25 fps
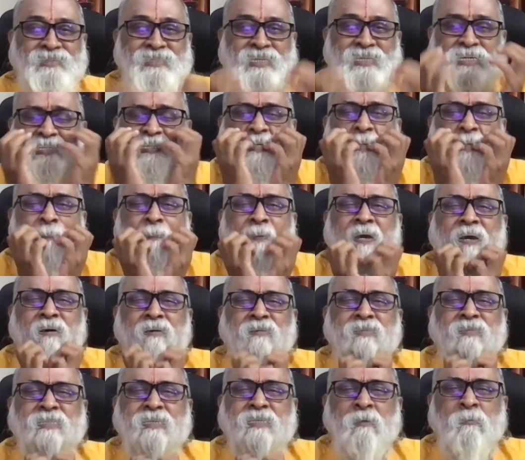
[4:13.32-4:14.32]
Just
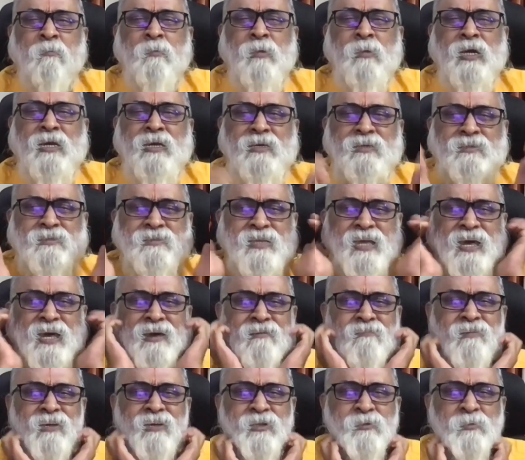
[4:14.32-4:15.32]
because somebody is
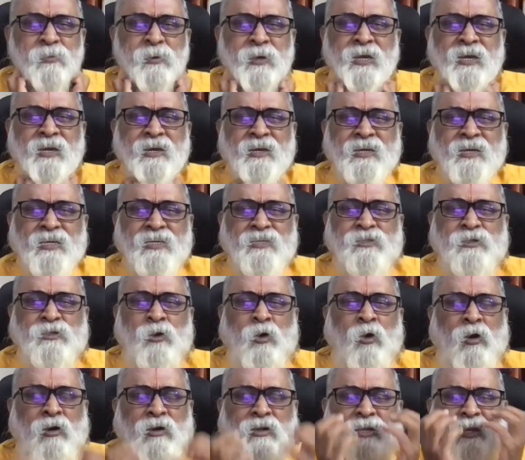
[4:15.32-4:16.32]
there with me, it is
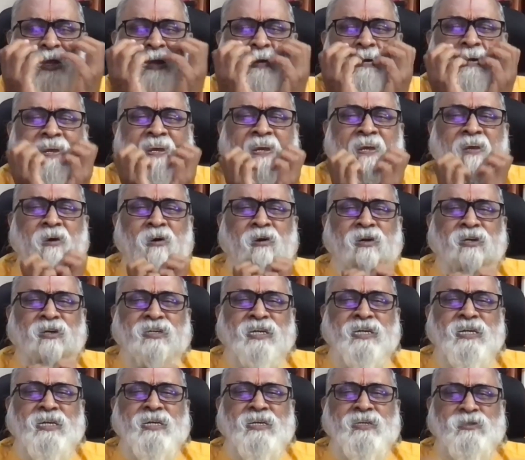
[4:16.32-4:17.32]
not that he or
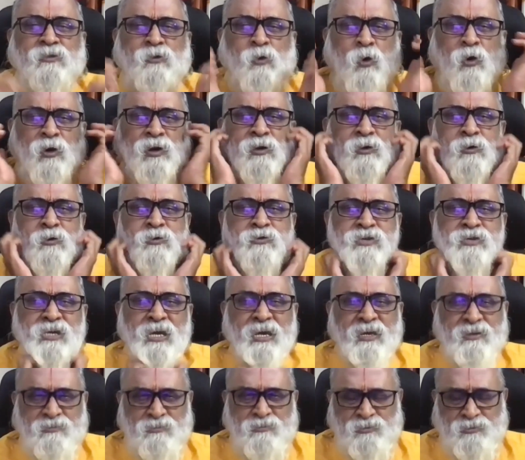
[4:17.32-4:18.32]
she is going to
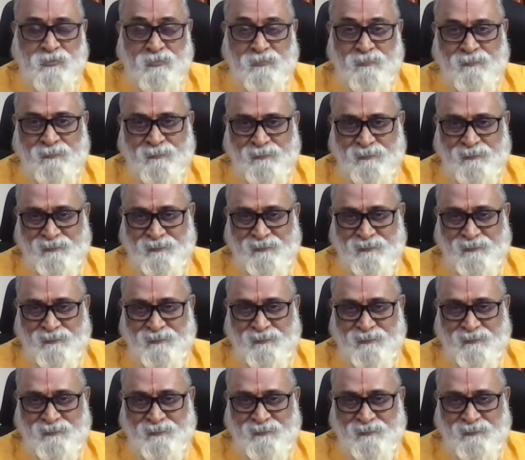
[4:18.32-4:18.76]
change.